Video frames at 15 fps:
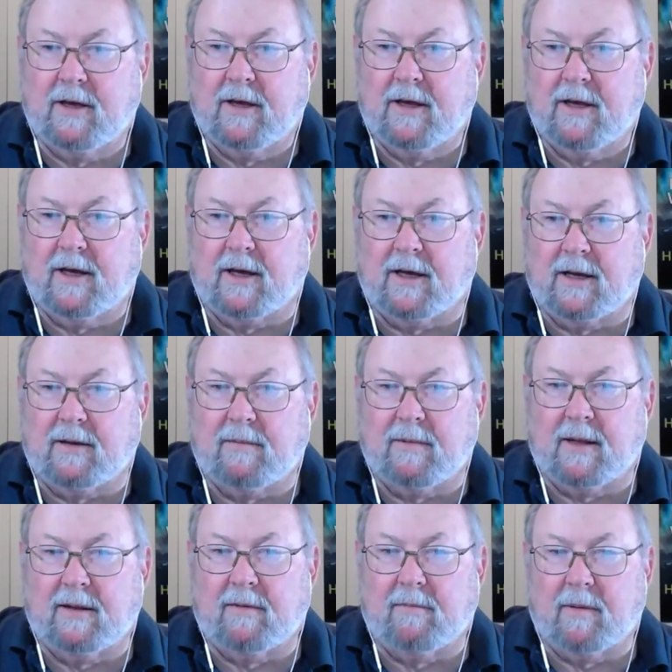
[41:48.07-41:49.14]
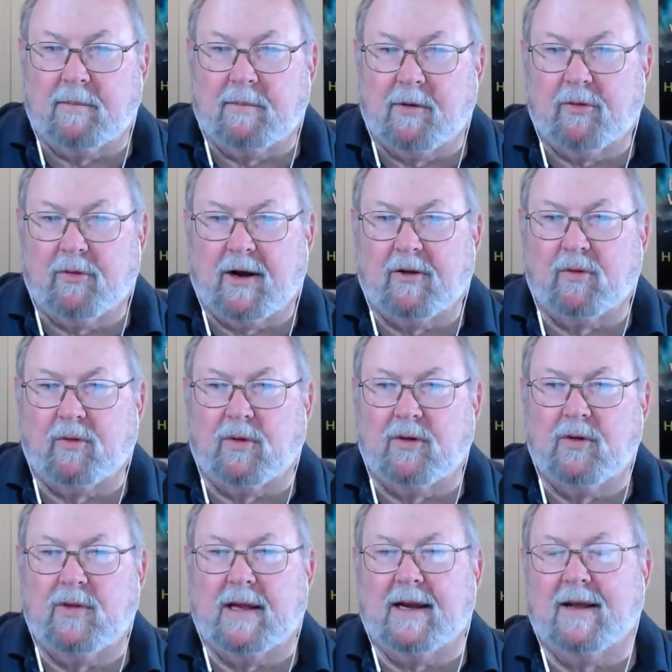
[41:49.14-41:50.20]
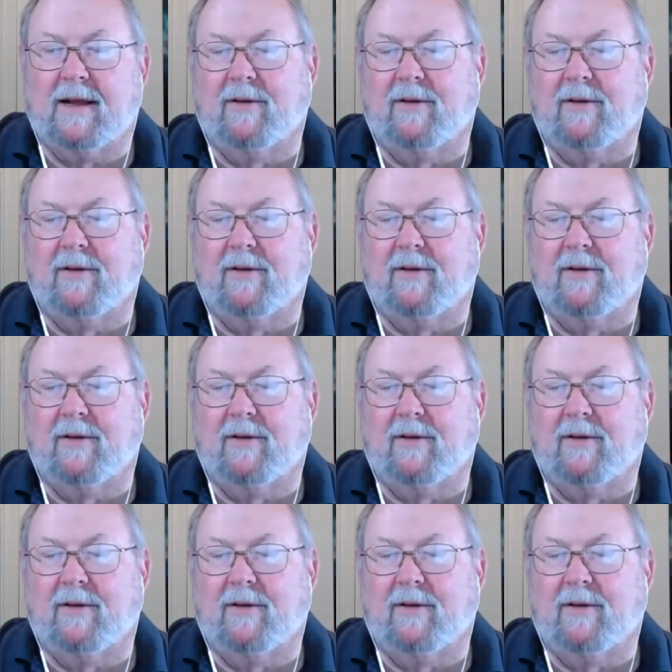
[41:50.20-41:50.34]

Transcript: Uh, and most writers will do that. Now,